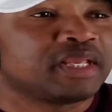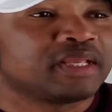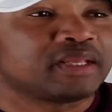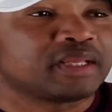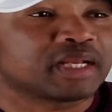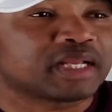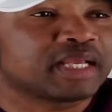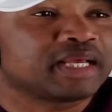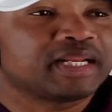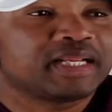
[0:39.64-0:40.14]

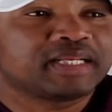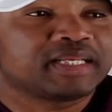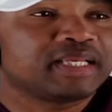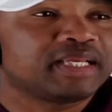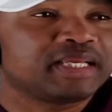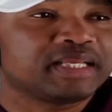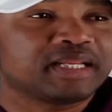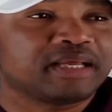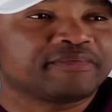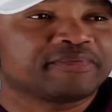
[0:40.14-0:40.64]
You cannot
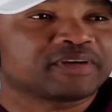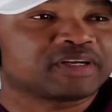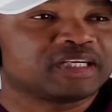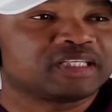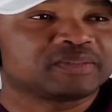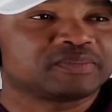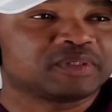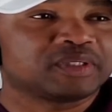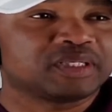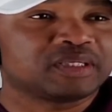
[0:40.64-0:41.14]
hate
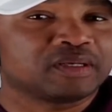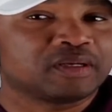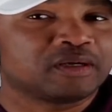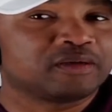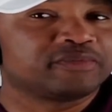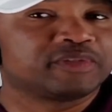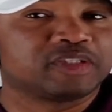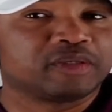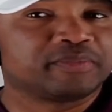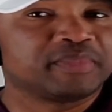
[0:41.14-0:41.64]
Africans, but
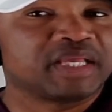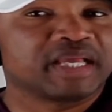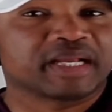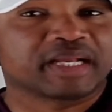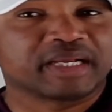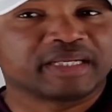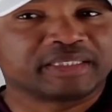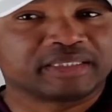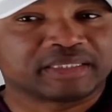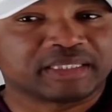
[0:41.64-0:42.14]
love
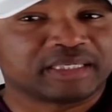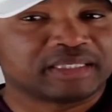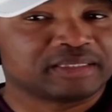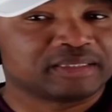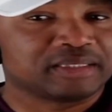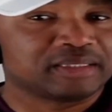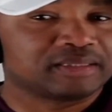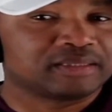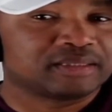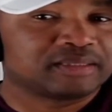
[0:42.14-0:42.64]
Jamaicans. That
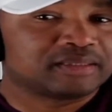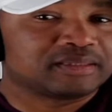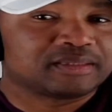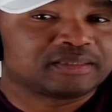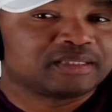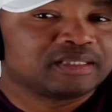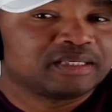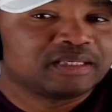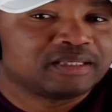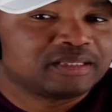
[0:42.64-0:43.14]
just
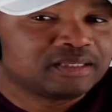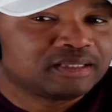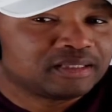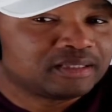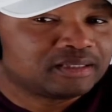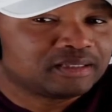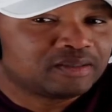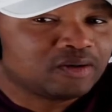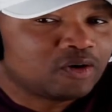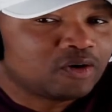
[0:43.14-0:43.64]

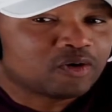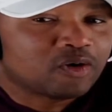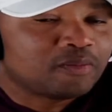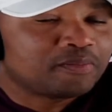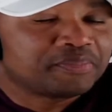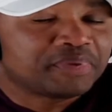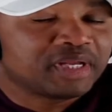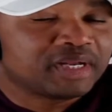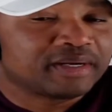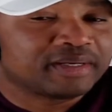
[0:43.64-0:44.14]
don't
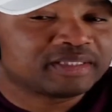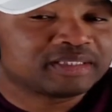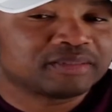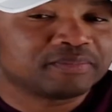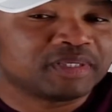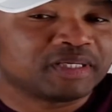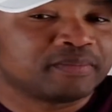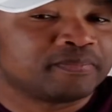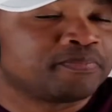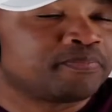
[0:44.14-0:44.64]
compare, isn't it?